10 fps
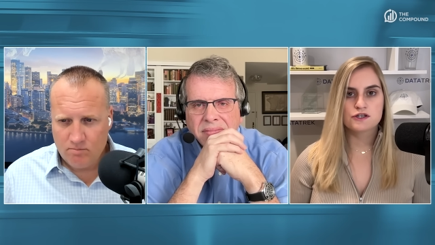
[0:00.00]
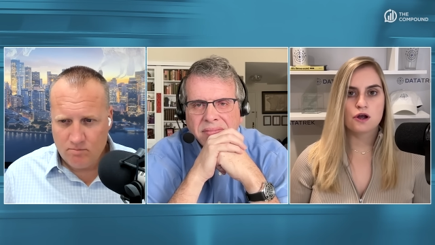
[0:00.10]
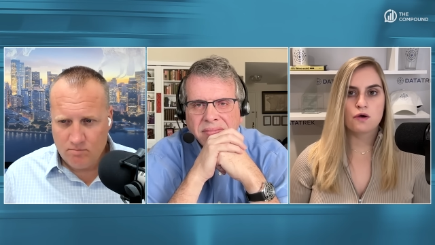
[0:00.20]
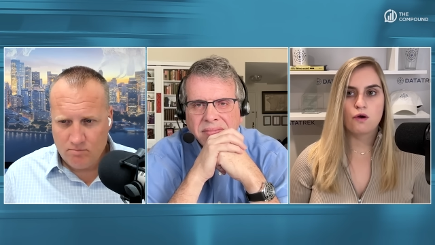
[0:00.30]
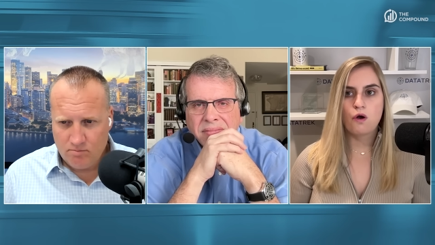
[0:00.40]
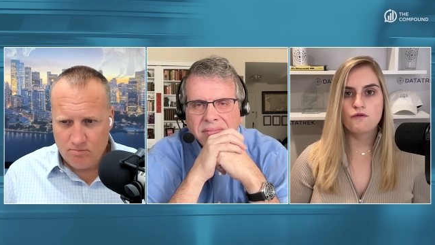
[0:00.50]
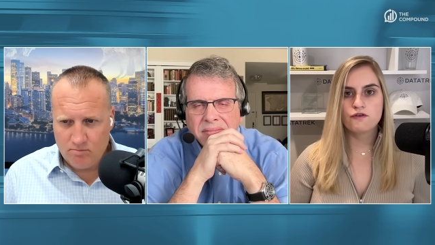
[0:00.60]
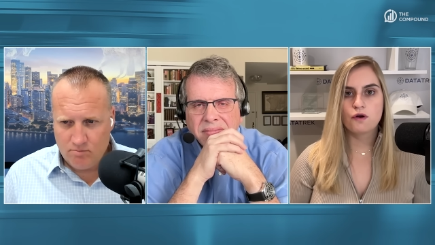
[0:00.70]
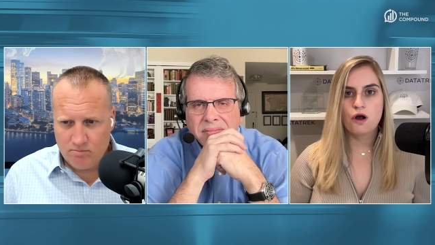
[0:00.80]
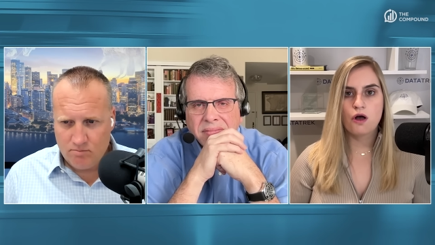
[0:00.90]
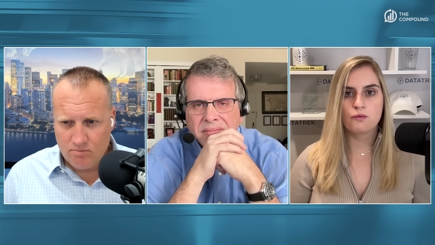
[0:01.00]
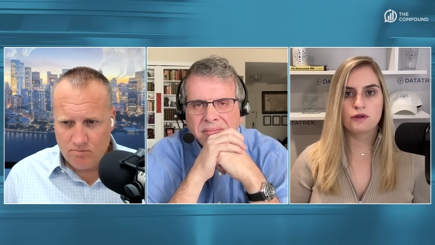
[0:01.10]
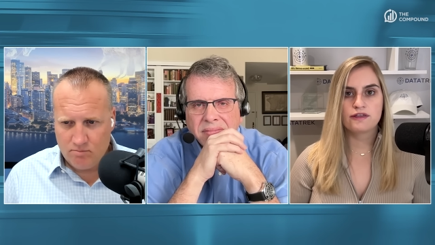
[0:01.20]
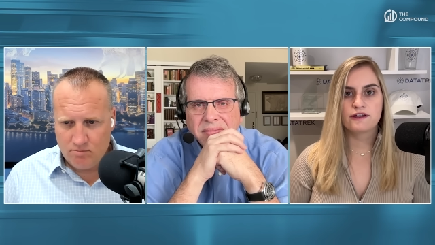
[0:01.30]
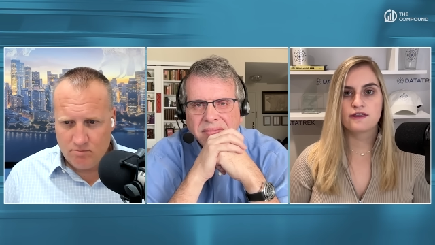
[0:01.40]
Speaker 1: So
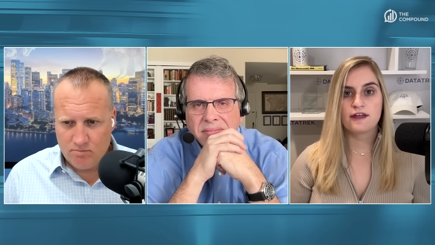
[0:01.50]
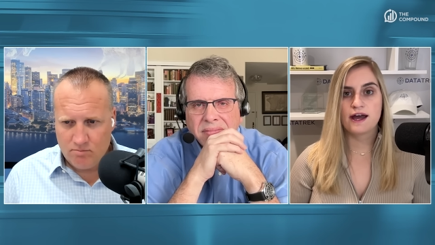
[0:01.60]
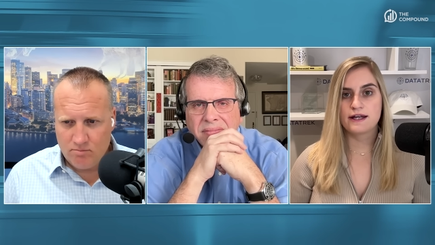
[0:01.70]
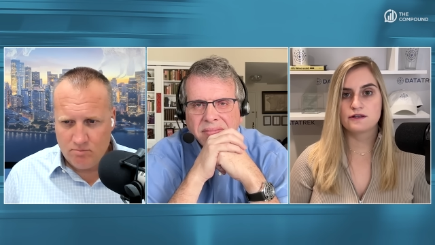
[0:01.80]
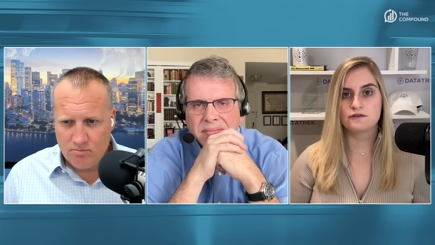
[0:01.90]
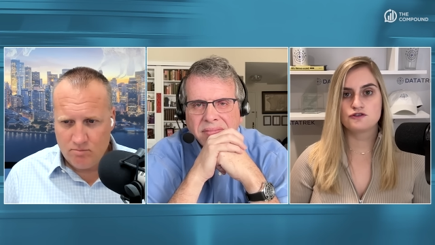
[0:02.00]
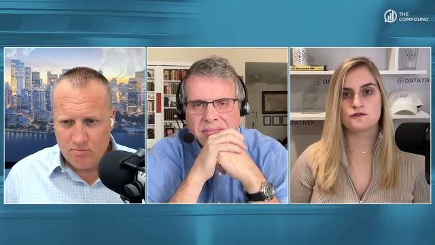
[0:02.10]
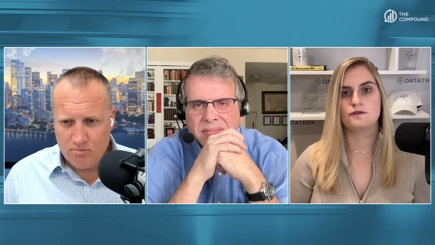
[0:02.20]
overall, we think that